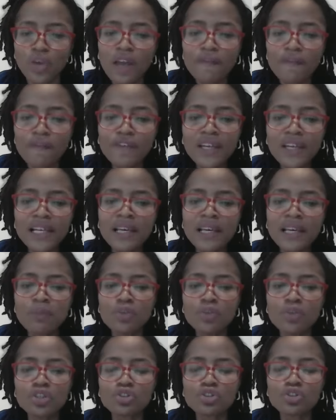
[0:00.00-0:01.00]
Fill him
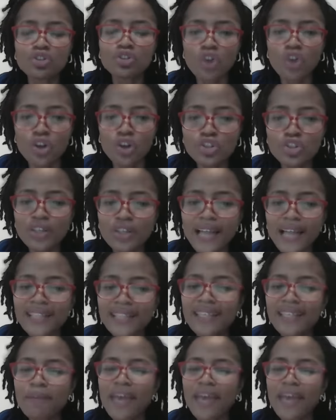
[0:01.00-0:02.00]
with joy so that
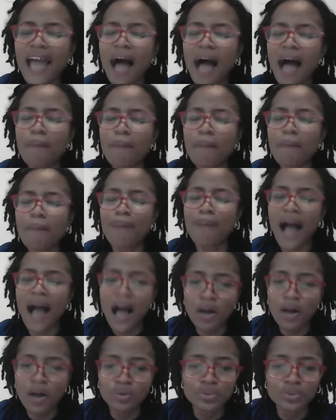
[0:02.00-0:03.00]
he may
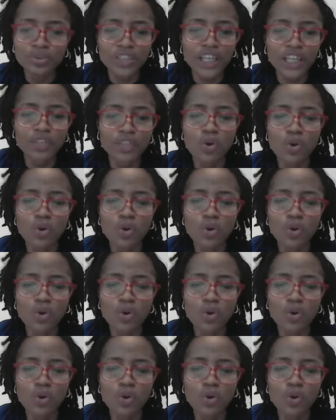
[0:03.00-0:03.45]
abound in